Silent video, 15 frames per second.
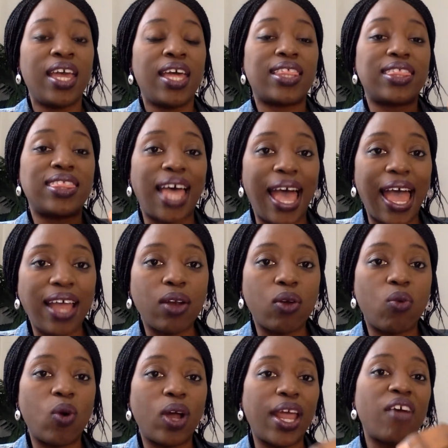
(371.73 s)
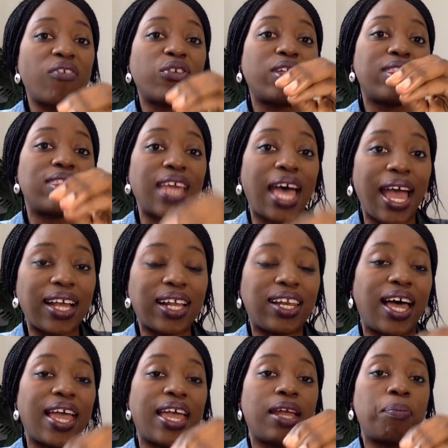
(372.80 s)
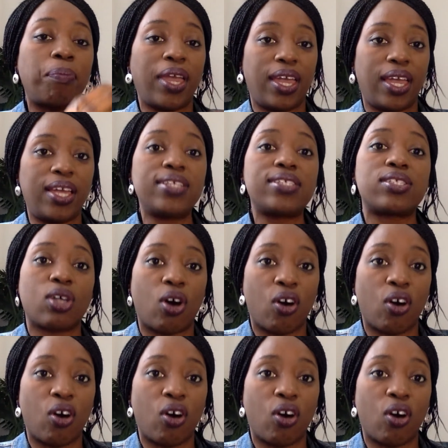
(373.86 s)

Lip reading: that whatever that client pays,